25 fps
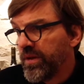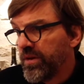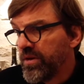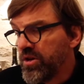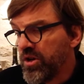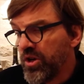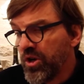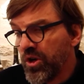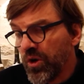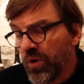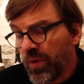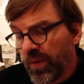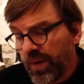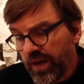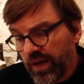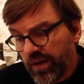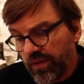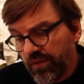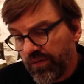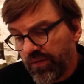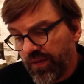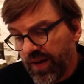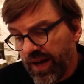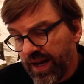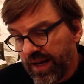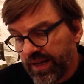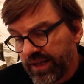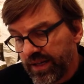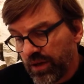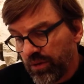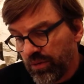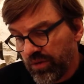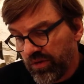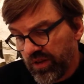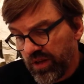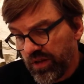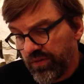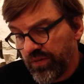knowing that I
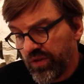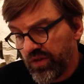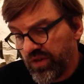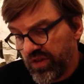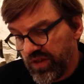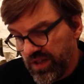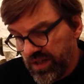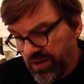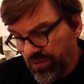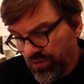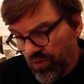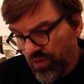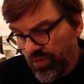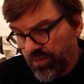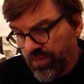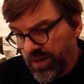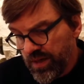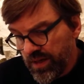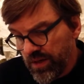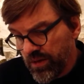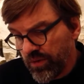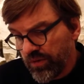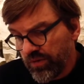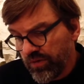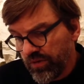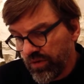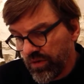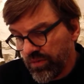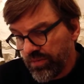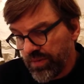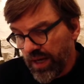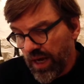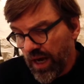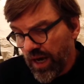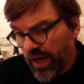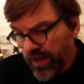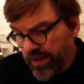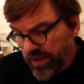would say the team will be also
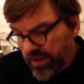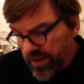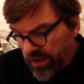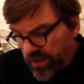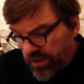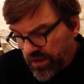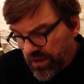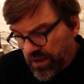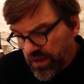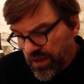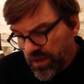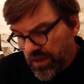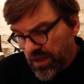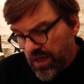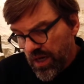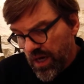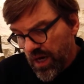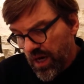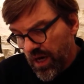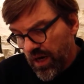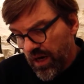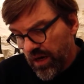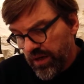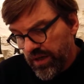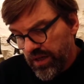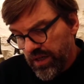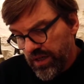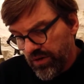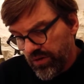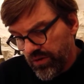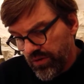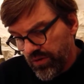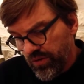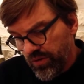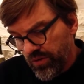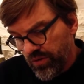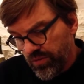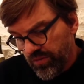behind it in
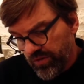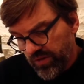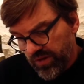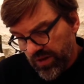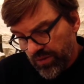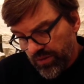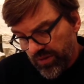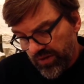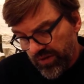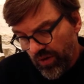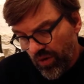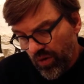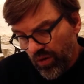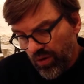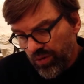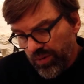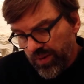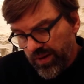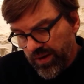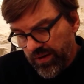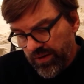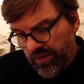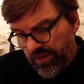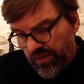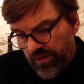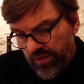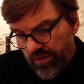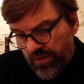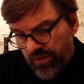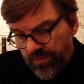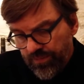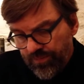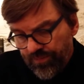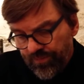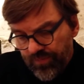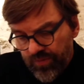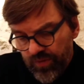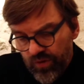terms, I would say, all the way
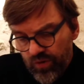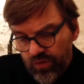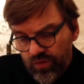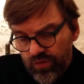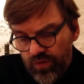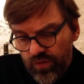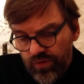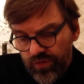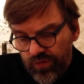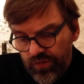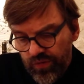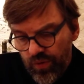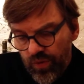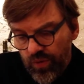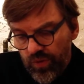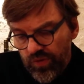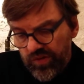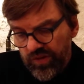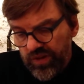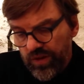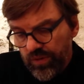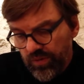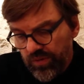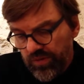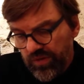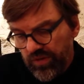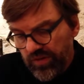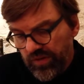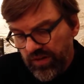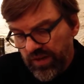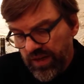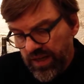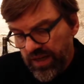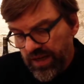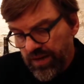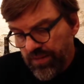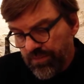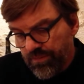to the first, I would
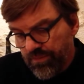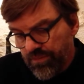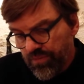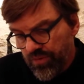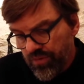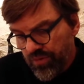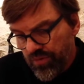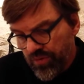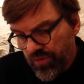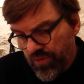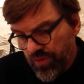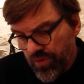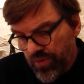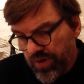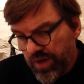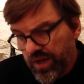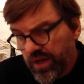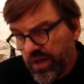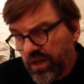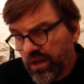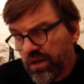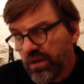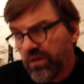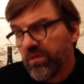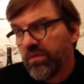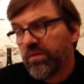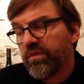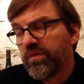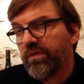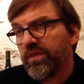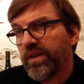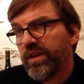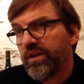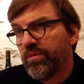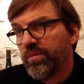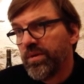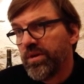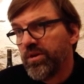say, pruning
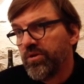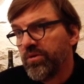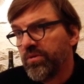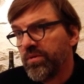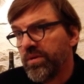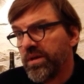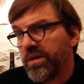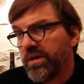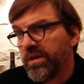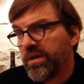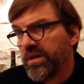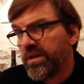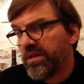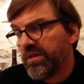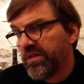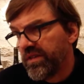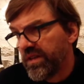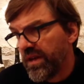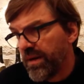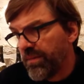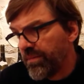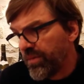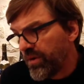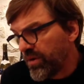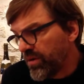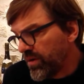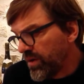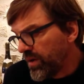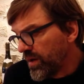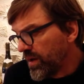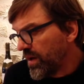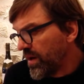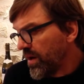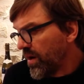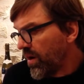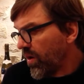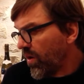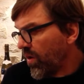that we do in December,
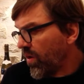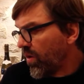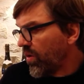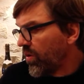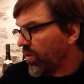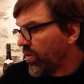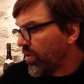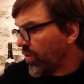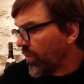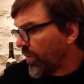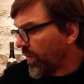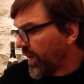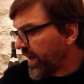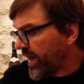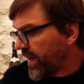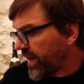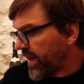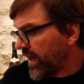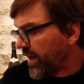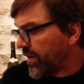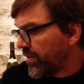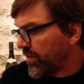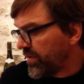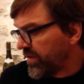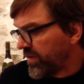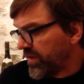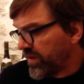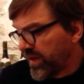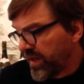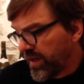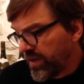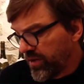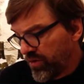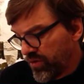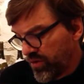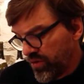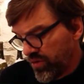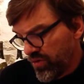all the way, I would
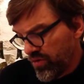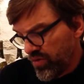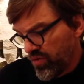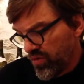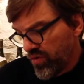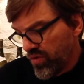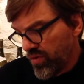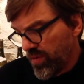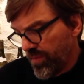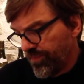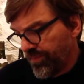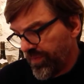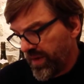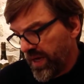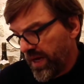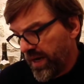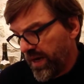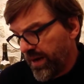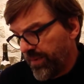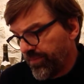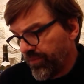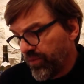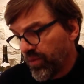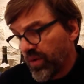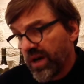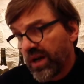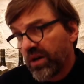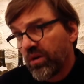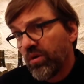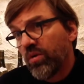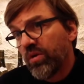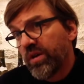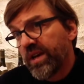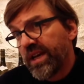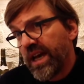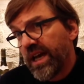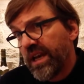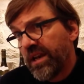say, to what I
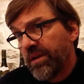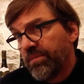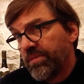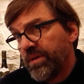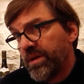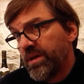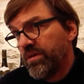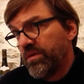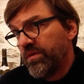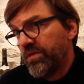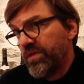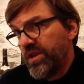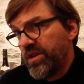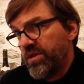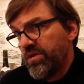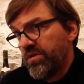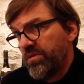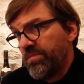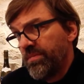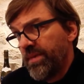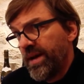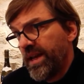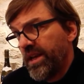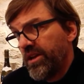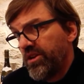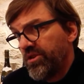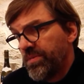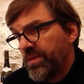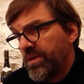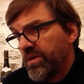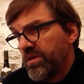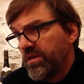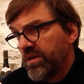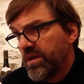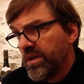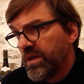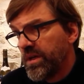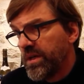call canopy or vineyard
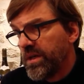management,